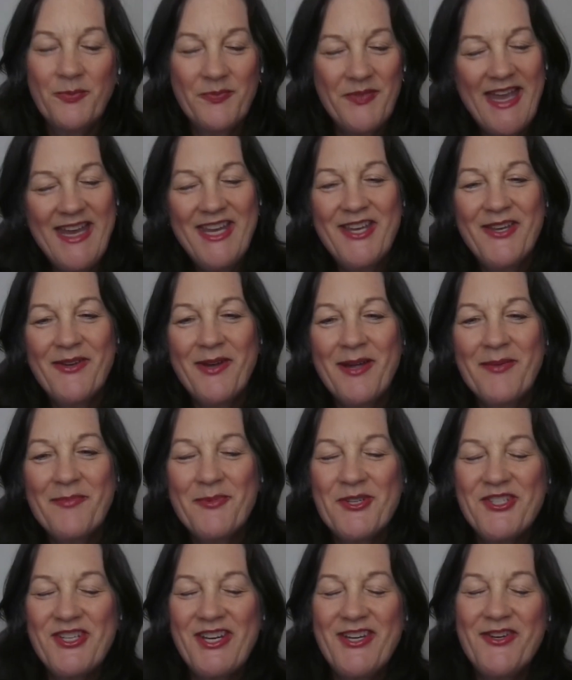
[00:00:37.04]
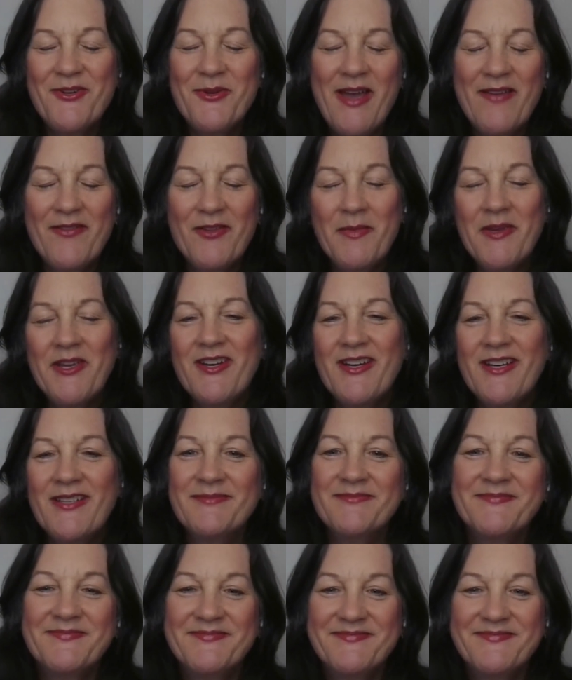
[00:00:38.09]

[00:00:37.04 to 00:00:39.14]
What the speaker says: Thank you. I appreciate you having me on.